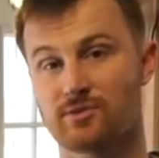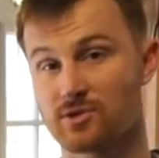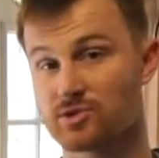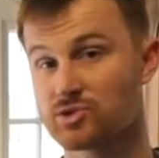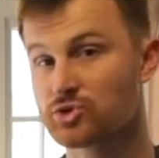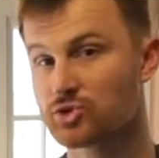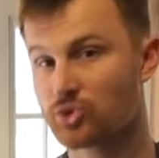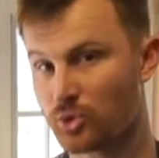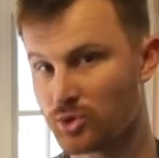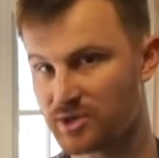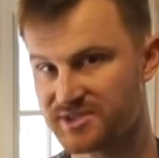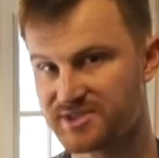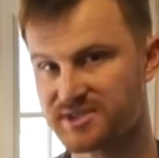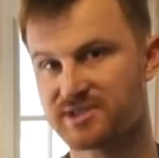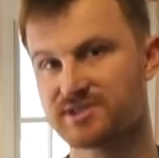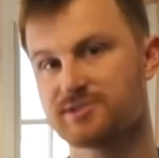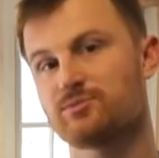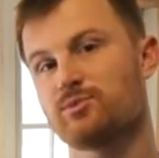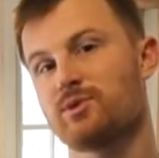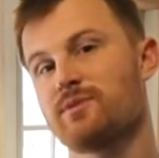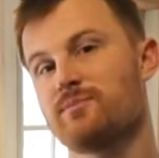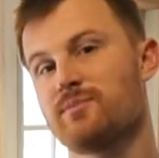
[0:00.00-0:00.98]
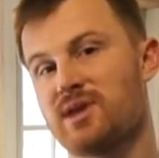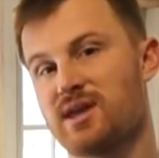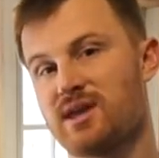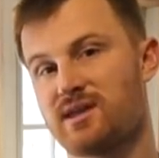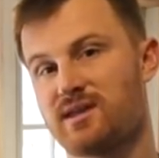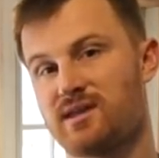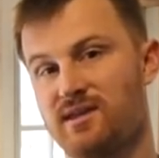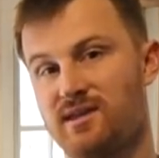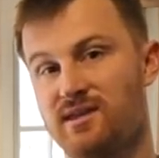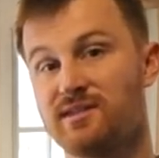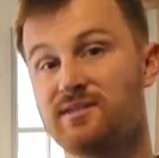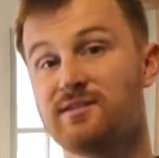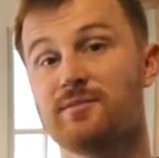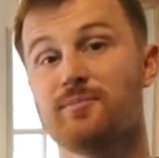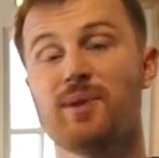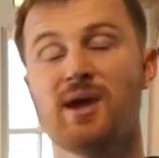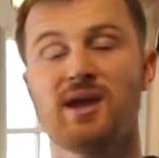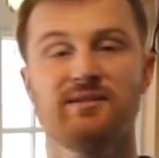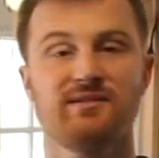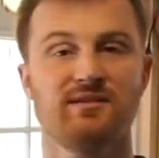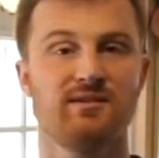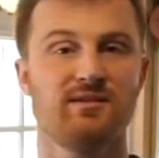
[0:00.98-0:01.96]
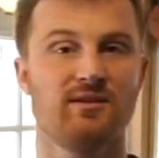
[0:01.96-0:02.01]
are the choices we make
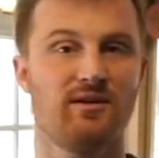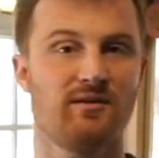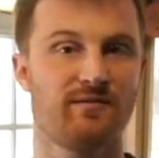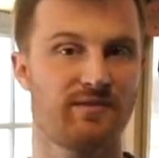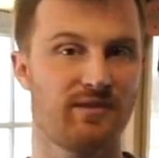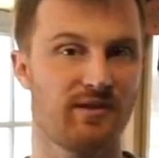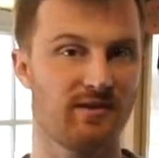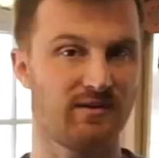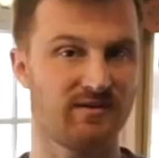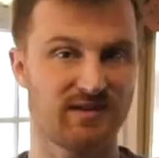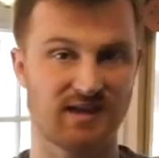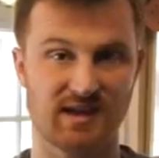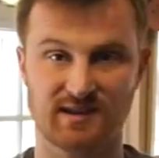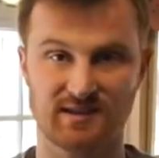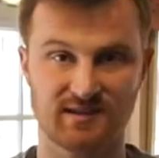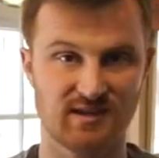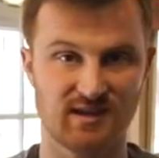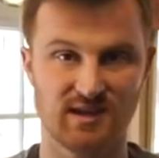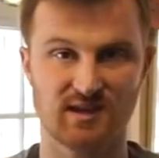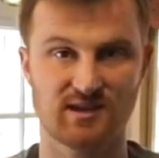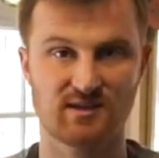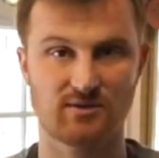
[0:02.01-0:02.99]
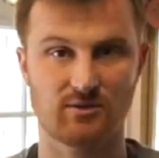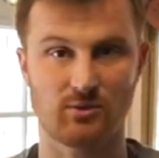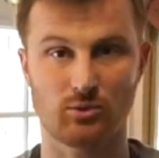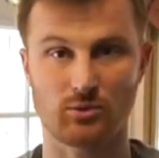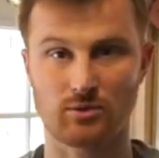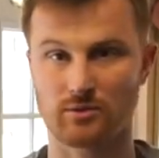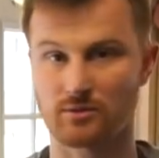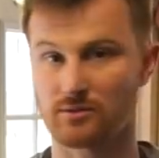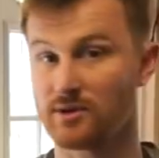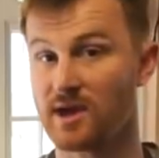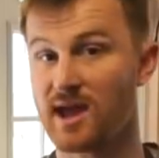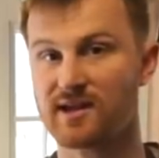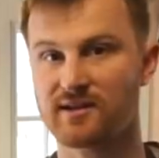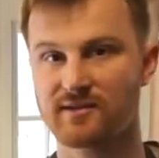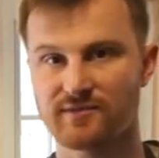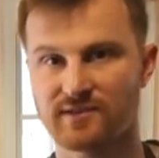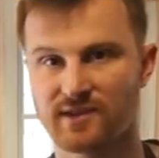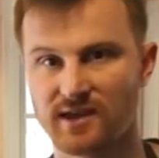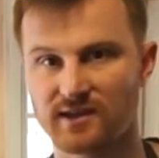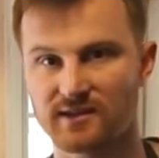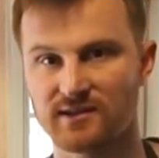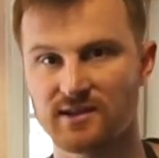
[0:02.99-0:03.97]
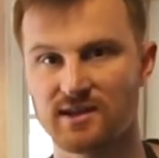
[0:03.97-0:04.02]
independent of the technique or lack of
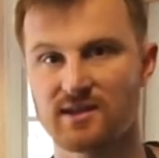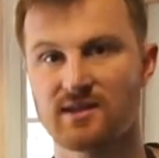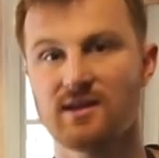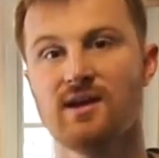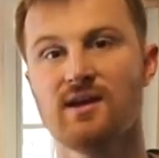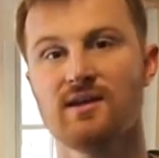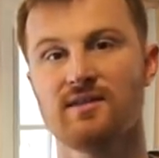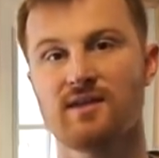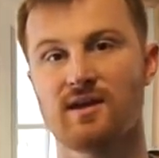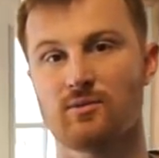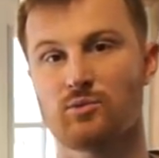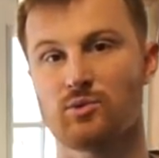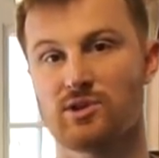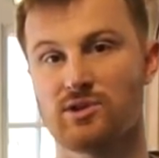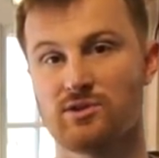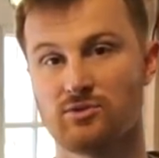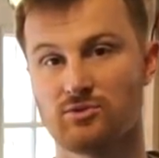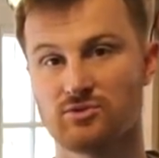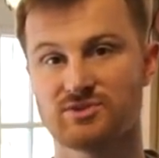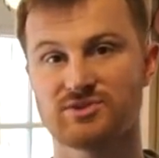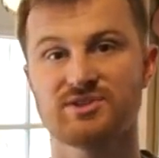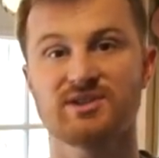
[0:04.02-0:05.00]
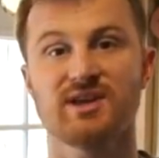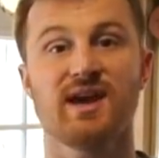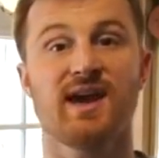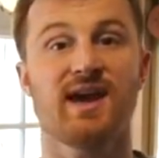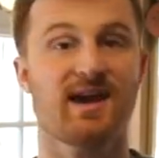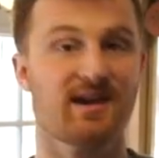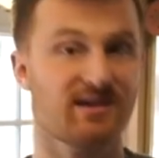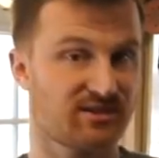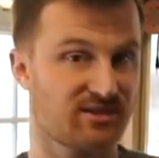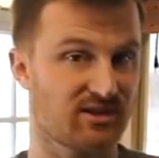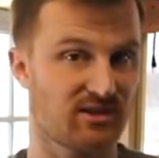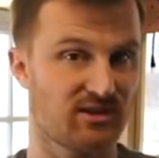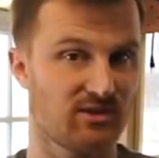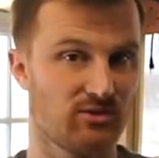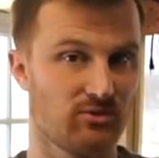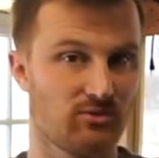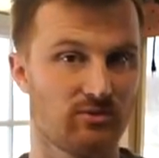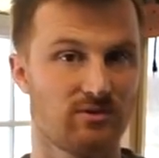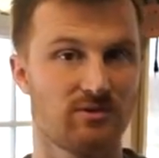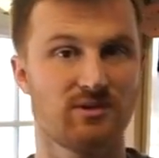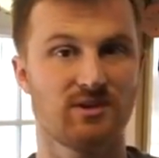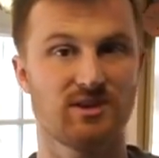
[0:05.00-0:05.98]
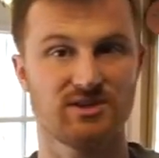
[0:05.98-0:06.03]
technique that we use to
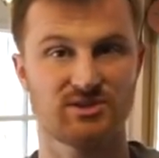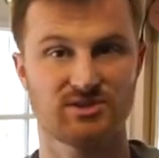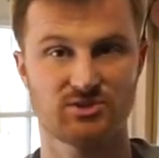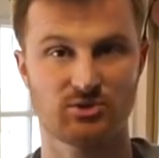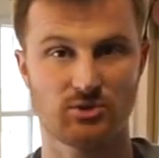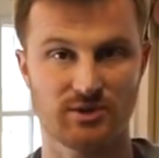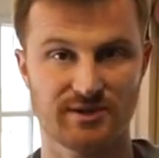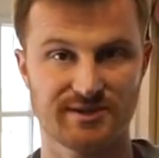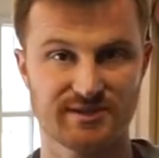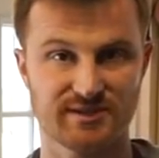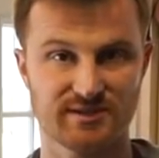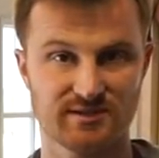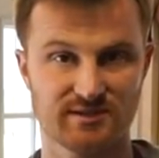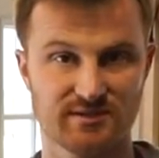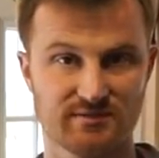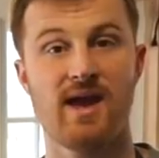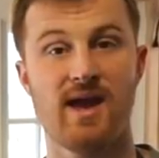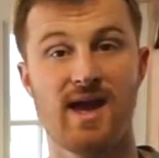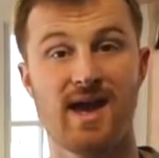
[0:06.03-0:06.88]
execute these choices.